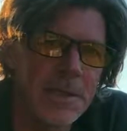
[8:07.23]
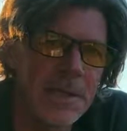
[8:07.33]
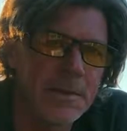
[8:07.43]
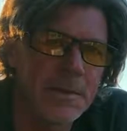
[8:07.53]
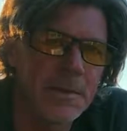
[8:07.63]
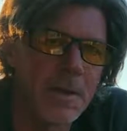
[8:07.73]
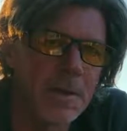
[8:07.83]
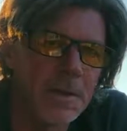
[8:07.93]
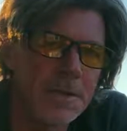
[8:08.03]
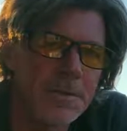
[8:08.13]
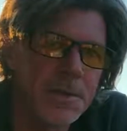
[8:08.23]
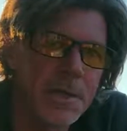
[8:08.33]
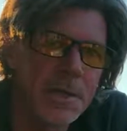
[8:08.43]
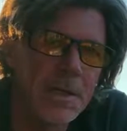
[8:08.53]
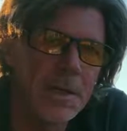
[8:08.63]
Get out there and long line your
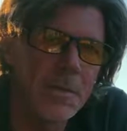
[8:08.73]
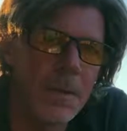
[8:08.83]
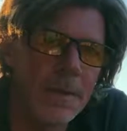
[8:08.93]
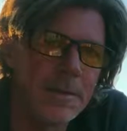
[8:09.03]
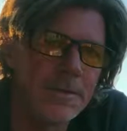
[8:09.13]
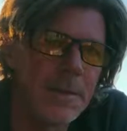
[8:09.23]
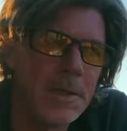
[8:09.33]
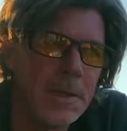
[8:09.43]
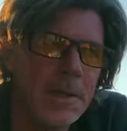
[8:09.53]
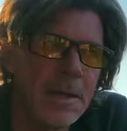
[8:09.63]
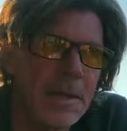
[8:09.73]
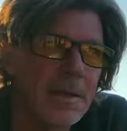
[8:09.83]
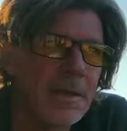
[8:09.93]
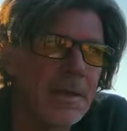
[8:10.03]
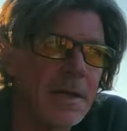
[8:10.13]
dog, unwind them,
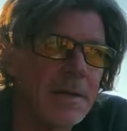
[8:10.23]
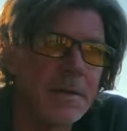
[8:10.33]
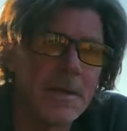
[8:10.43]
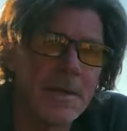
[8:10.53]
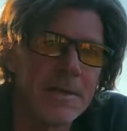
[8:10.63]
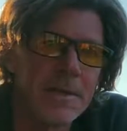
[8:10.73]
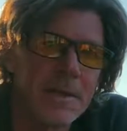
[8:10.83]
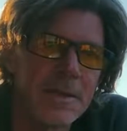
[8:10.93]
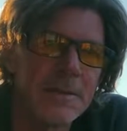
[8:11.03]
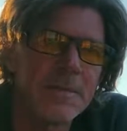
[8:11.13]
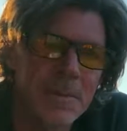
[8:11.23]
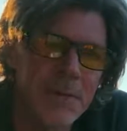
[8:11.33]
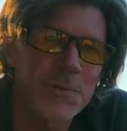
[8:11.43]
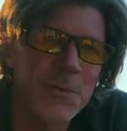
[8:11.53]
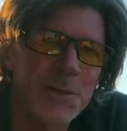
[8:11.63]
and
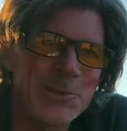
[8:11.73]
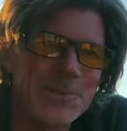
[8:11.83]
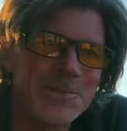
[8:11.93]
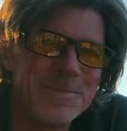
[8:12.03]
thanks for watching.